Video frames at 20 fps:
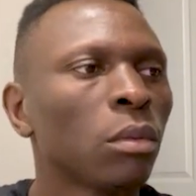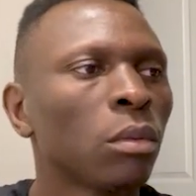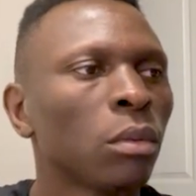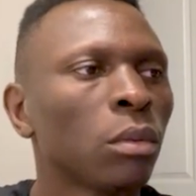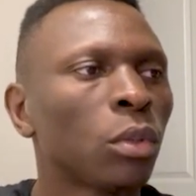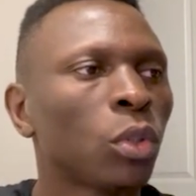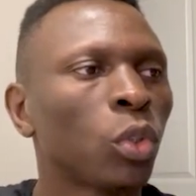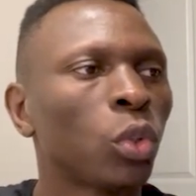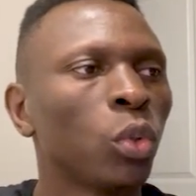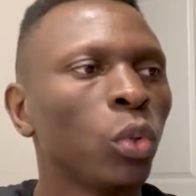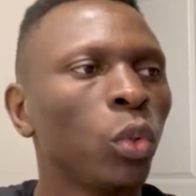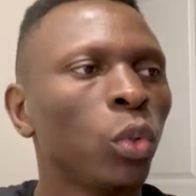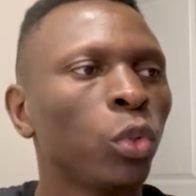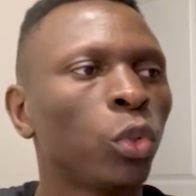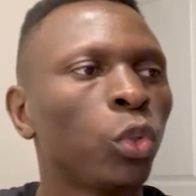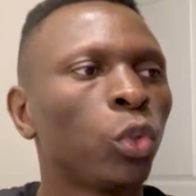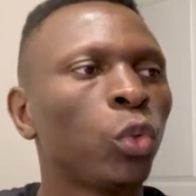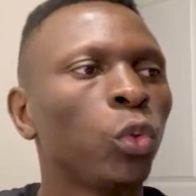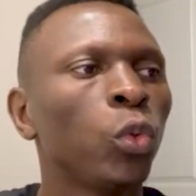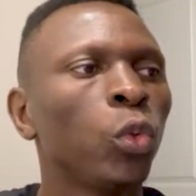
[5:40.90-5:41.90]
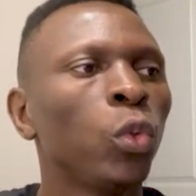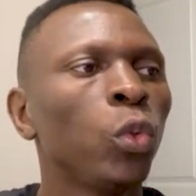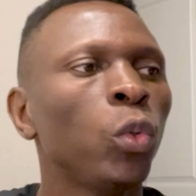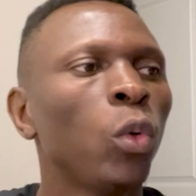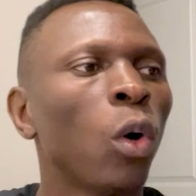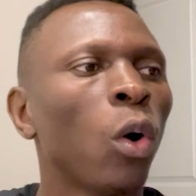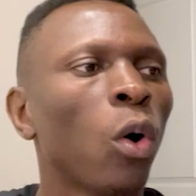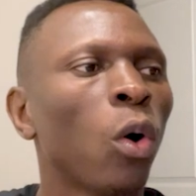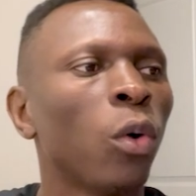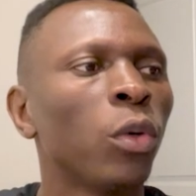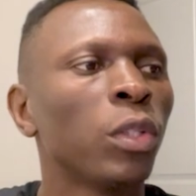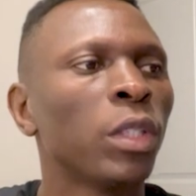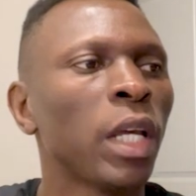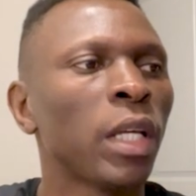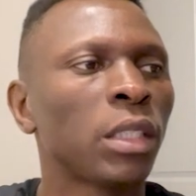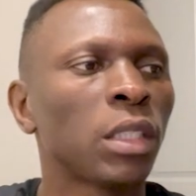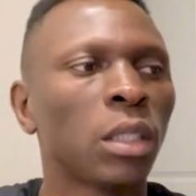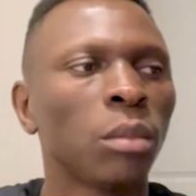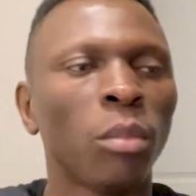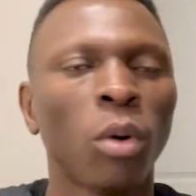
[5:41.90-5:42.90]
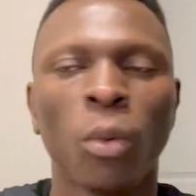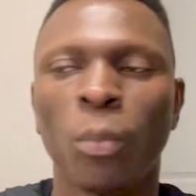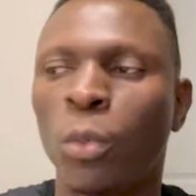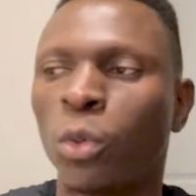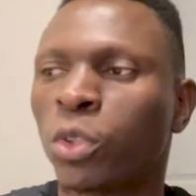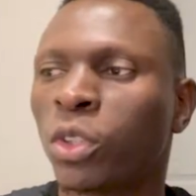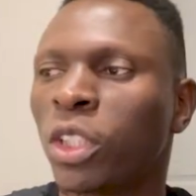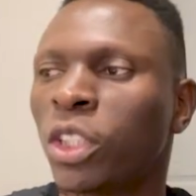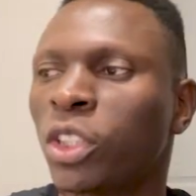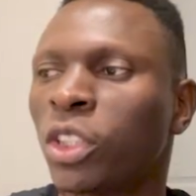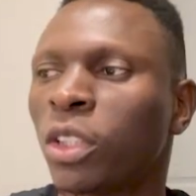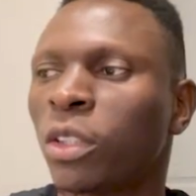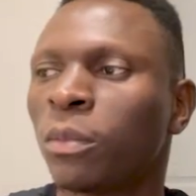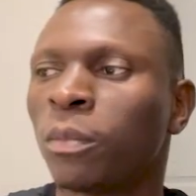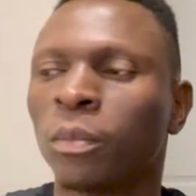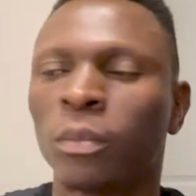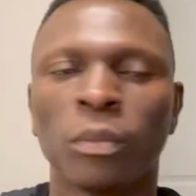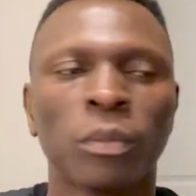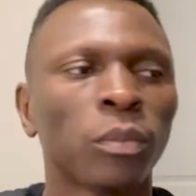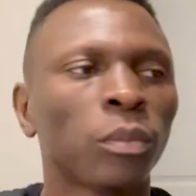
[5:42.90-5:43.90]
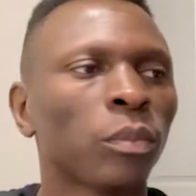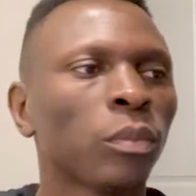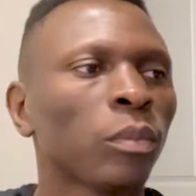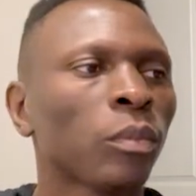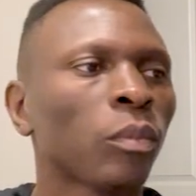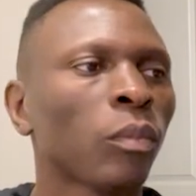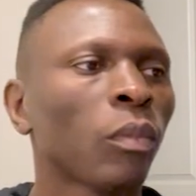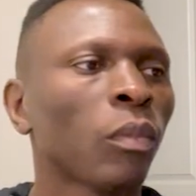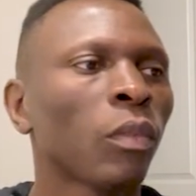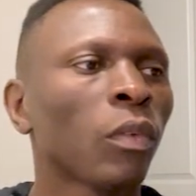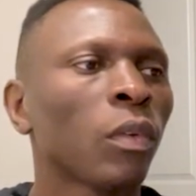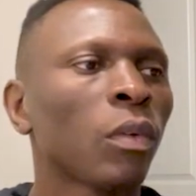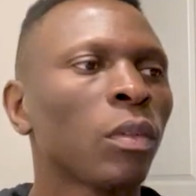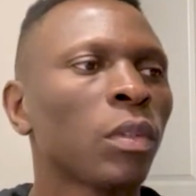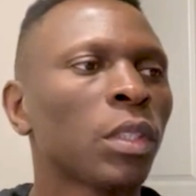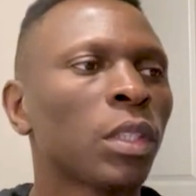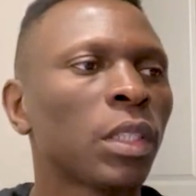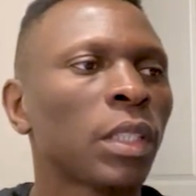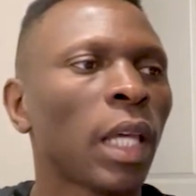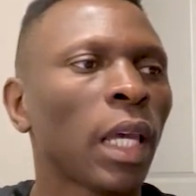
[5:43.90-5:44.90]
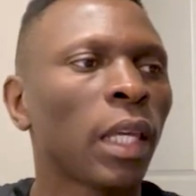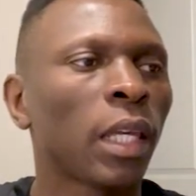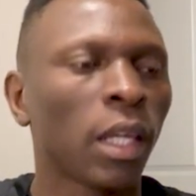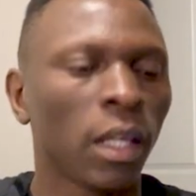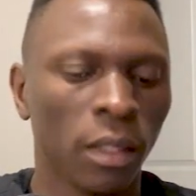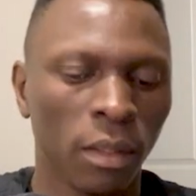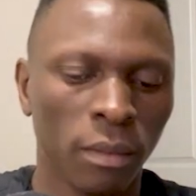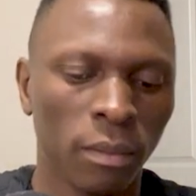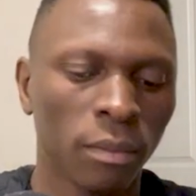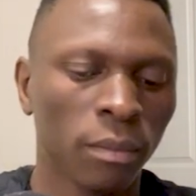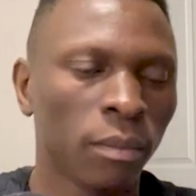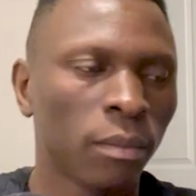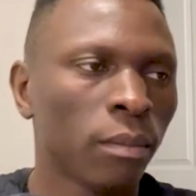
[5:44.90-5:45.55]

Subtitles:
to 2 or decimal position second.